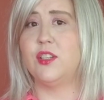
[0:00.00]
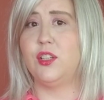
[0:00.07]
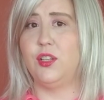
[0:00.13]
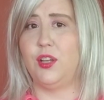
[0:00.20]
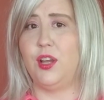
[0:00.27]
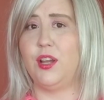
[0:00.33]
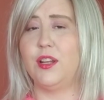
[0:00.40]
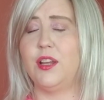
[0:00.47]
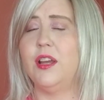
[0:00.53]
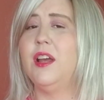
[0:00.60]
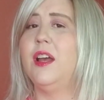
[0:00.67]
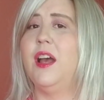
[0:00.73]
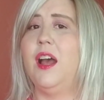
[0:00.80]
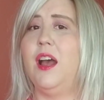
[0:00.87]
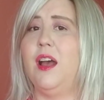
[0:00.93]
look.
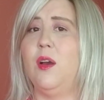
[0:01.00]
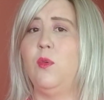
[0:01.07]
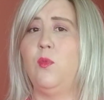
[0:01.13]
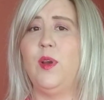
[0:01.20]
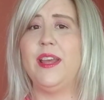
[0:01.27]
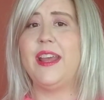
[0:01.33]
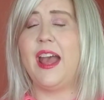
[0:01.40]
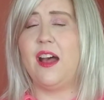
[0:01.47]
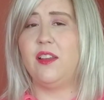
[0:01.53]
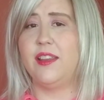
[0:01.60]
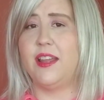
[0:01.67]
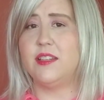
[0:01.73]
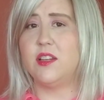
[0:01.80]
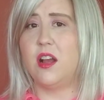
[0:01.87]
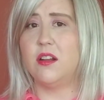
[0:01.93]

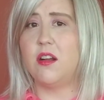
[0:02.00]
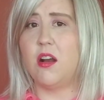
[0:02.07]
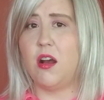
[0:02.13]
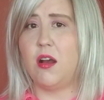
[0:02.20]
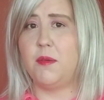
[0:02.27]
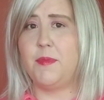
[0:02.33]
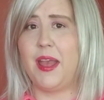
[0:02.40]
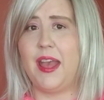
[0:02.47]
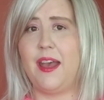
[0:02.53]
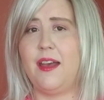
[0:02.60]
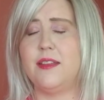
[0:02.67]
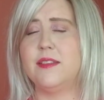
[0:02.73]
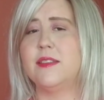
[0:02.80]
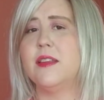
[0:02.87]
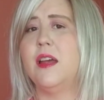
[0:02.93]
WigOutlet.com
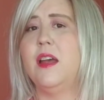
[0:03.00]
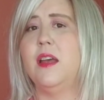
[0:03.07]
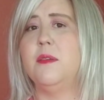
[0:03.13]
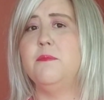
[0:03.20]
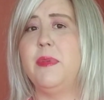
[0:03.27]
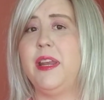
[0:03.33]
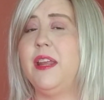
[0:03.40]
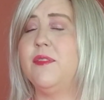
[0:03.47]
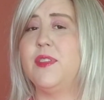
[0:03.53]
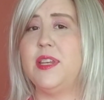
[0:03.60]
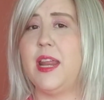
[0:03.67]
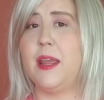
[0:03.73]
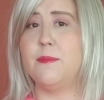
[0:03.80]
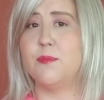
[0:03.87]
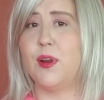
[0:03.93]
has many of the
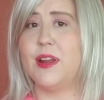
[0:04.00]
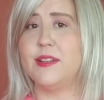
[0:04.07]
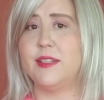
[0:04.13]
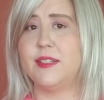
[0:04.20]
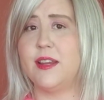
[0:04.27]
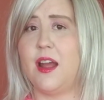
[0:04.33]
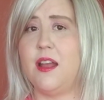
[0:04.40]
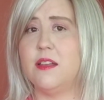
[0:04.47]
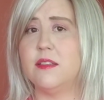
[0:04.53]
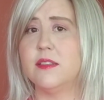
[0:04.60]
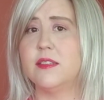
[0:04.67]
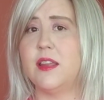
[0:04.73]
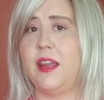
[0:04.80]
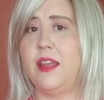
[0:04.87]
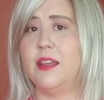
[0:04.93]
name brand
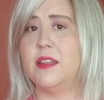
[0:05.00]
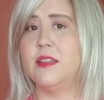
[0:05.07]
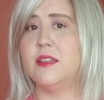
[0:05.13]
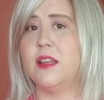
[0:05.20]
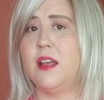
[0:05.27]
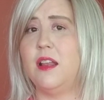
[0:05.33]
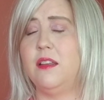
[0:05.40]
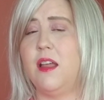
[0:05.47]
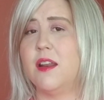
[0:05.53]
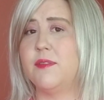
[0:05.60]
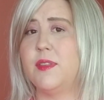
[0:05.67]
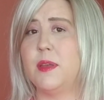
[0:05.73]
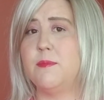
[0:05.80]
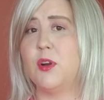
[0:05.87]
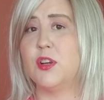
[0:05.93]
styles, and a lot of
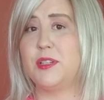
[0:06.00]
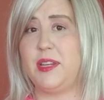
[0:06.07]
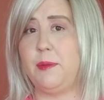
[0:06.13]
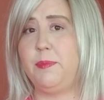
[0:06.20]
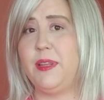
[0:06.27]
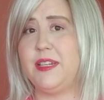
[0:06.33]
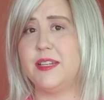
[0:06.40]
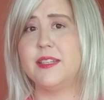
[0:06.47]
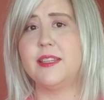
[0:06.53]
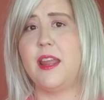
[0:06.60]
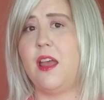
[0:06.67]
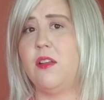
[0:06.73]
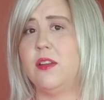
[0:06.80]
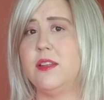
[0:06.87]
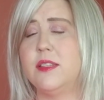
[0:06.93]
them are deeply
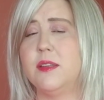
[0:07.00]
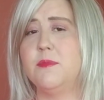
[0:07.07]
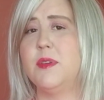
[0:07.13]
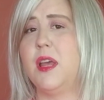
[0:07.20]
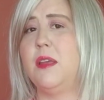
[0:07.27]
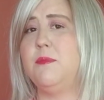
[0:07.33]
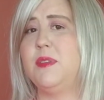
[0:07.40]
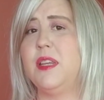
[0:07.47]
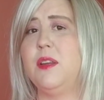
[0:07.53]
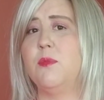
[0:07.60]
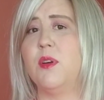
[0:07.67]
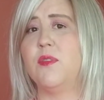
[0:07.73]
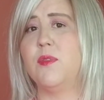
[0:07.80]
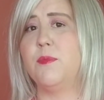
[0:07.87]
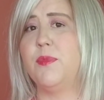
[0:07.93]
discounted, sometimes
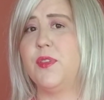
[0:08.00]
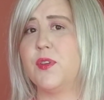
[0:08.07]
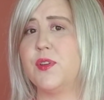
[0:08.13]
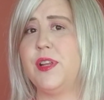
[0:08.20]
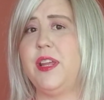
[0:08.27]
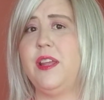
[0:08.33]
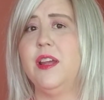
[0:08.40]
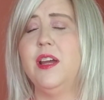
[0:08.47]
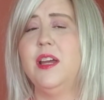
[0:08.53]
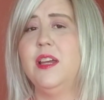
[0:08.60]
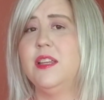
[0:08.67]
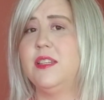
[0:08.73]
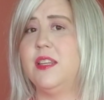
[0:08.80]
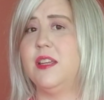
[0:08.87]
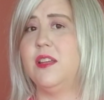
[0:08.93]
anywhere from 30
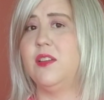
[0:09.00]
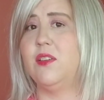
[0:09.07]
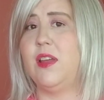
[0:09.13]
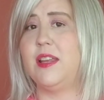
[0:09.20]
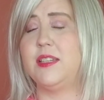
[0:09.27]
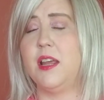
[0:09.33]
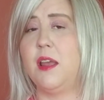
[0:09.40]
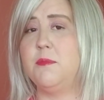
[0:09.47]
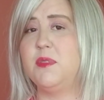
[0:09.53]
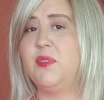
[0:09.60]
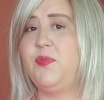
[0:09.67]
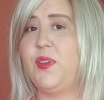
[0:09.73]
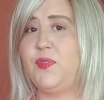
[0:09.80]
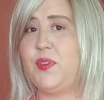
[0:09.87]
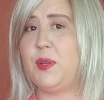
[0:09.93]
to at times
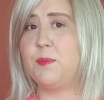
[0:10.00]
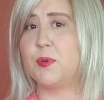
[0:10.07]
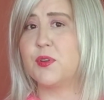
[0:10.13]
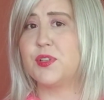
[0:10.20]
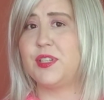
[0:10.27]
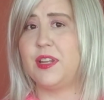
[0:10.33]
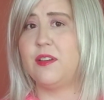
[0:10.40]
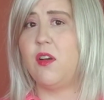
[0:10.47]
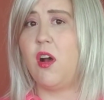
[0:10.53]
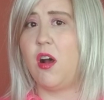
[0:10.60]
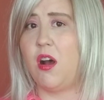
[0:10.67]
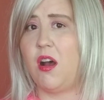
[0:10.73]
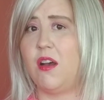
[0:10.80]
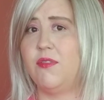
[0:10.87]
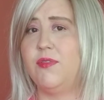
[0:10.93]
50%
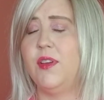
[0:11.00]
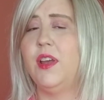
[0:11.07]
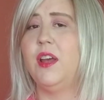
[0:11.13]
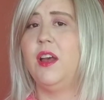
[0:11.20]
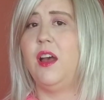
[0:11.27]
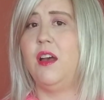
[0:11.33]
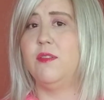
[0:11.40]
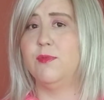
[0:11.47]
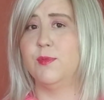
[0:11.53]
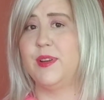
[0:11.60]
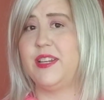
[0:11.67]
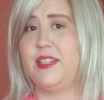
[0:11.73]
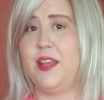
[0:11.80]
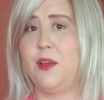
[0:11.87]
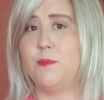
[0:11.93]
off of
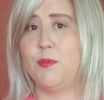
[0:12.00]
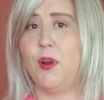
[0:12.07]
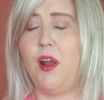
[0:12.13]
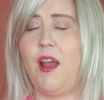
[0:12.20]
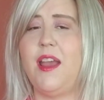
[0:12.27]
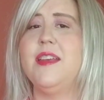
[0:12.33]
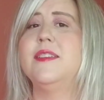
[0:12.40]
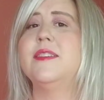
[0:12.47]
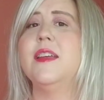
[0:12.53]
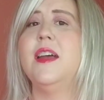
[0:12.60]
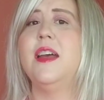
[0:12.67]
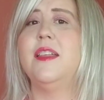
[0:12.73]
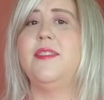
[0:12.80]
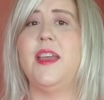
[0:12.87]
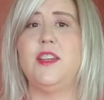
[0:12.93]
retail price.
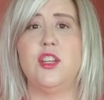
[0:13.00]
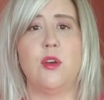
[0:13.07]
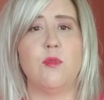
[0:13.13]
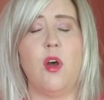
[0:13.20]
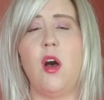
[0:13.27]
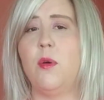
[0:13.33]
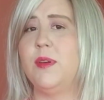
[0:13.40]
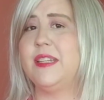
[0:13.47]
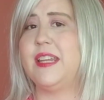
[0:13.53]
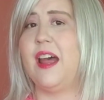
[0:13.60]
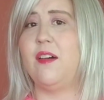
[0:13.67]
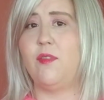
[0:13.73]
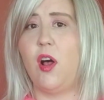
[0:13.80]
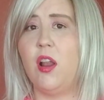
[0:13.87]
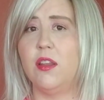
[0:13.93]
They don't always
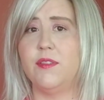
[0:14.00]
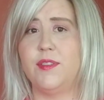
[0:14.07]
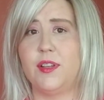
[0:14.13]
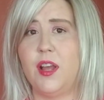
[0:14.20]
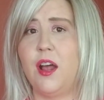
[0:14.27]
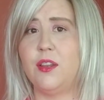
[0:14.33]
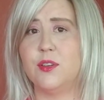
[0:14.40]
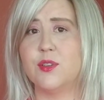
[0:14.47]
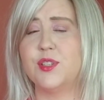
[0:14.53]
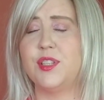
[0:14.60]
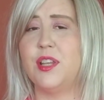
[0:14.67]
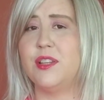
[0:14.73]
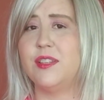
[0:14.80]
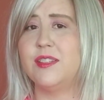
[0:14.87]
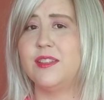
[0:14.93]
have all of the colors
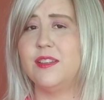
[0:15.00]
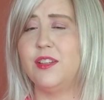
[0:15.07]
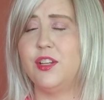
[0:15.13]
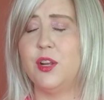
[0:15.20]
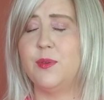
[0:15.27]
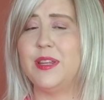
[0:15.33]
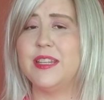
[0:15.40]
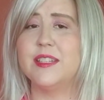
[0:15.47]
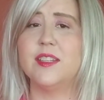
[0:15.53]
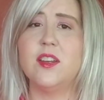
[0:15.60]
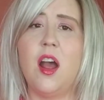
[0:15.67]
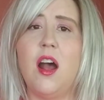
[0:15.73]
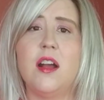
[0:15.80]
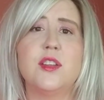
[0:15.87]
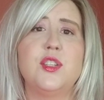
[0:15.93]
that's, in
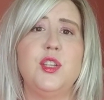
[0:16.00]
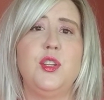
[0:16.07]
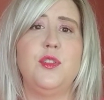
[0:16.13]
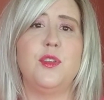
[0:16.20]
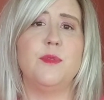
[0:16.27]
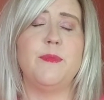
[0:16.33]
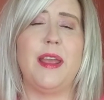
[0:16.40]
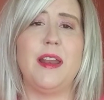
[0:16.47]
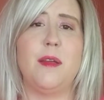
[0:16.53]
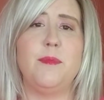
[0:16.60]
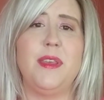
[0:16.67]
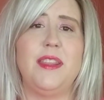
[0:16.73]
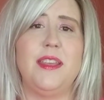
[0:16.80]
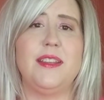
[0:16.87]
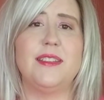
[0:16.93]
stock, so there may not be
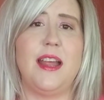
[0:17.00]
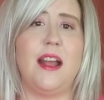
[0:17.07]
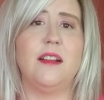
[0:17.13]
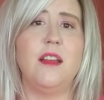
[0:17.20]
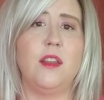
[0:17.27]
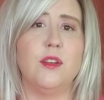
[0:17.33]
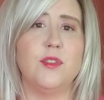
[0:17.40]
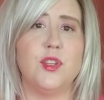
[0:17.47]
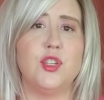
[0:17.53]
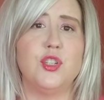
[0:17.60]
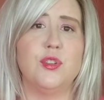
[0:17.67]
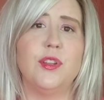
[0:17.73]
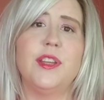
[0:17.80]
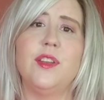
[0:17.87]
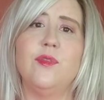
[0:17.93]
the exact color that you're
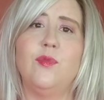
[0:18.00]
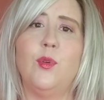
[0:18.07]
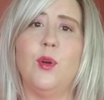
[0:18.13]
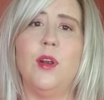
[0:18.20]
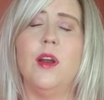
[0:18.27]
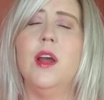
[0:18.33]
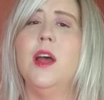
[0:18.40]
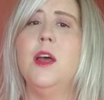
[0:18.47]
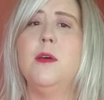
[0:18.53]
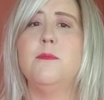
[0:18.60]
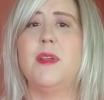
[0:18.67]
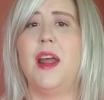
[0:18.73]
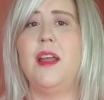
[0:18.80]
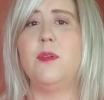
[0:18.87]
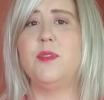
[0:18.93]
looking for,
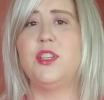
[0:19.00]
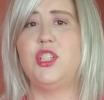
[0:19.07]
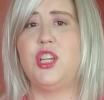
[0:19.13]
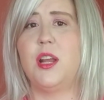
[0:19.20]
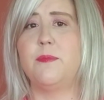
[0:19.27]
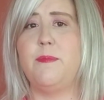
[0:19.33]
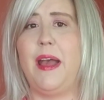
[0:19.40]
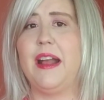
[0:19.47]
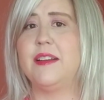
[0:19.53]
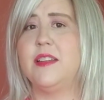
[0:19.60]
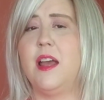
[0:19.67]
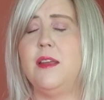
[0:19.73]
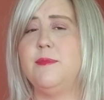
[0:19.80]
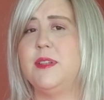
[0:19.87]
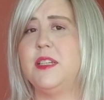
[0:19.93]
but I always check back
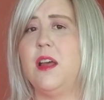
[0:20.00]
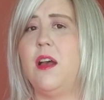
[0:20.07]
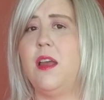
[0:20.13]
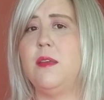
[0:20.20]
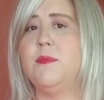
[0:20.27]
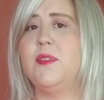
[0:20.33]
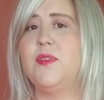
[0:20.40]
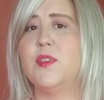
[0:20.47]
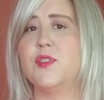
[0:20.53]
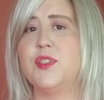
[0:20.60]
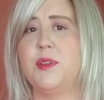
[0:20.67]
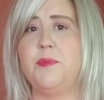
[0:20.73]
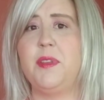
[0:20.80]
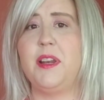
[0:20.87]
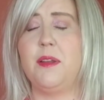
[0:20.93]
time to time if there's
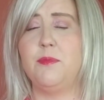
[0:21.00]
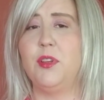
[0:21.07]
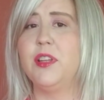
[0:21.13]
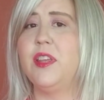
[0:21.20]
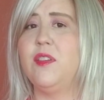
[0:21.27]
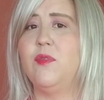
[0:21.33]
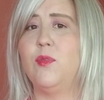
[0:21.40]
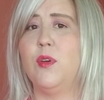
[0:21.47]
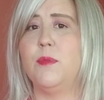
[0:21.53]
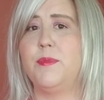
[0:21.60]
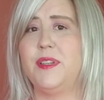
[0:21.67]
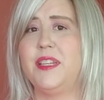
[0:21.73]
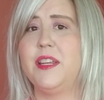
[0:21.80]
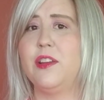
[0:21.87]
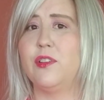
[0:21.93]
something I'm looking for, a
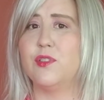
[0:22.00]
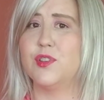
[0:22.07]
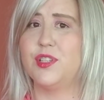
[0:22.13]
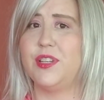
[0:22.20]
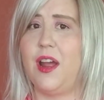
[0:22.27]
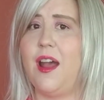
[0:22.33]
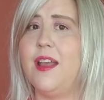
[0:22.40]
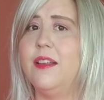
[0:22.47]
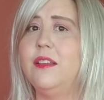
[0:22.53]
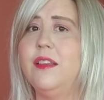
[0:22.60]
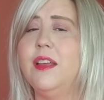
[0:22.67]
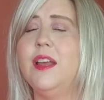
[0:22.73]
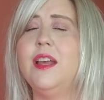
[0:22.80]
particular style